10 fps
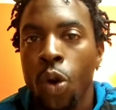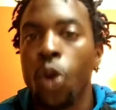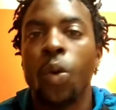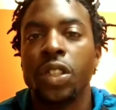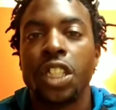
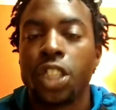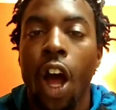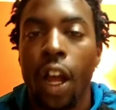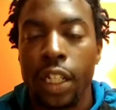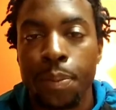who was he
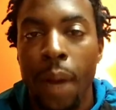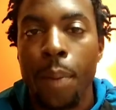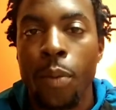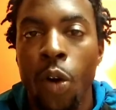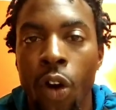talking
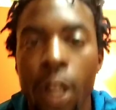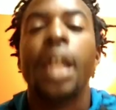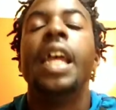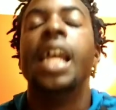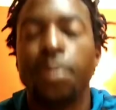about more?
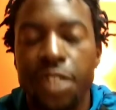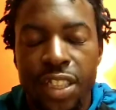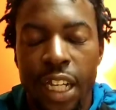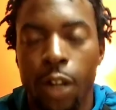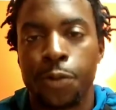
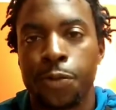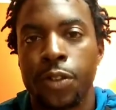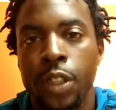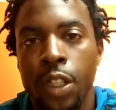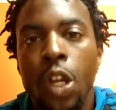
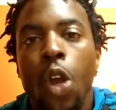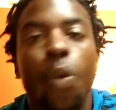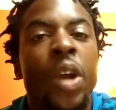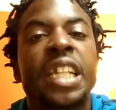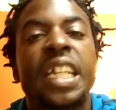Himself.
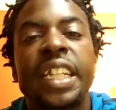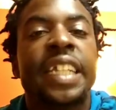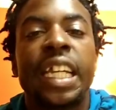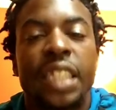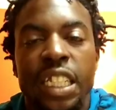We need to
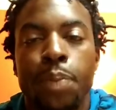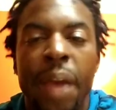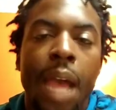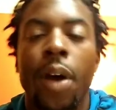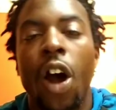get this
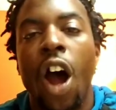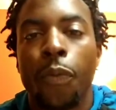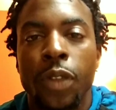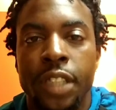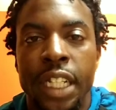Bama
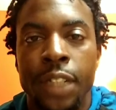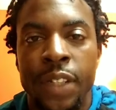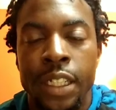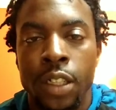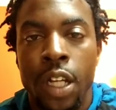off the
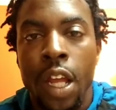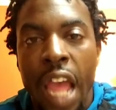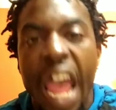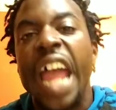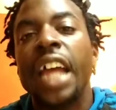TV
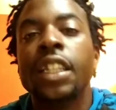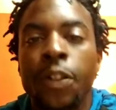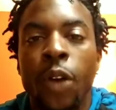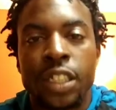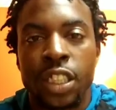and
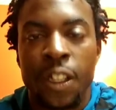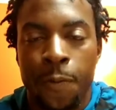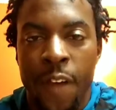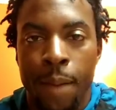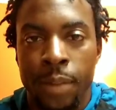the rest of the
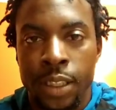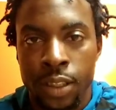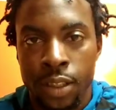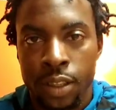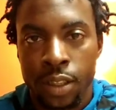family.